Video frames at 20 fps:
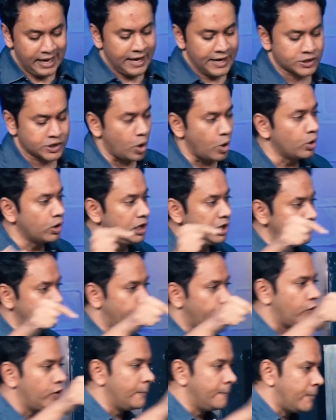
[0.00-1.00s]
is only
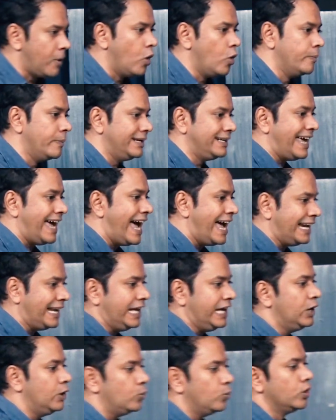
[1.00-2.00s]
for a moment, and
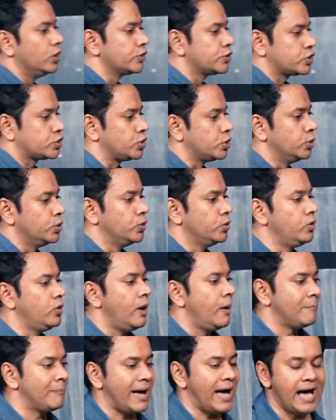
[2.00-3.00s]
it will soon
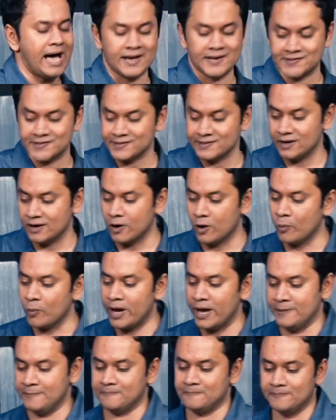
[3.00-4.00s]
pass
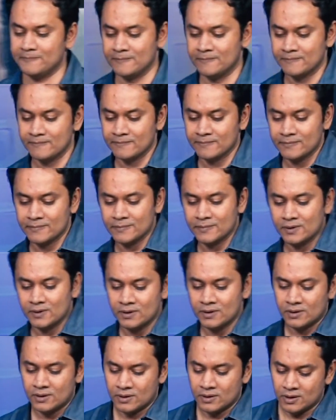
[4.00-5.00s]
away.
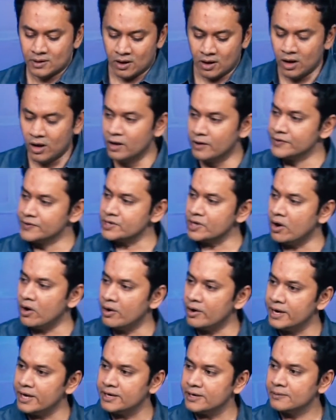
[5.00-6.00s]
Amen. All this
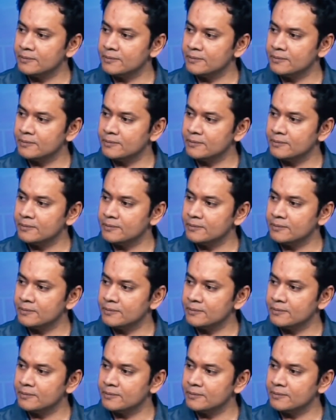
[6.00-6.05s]
heartache,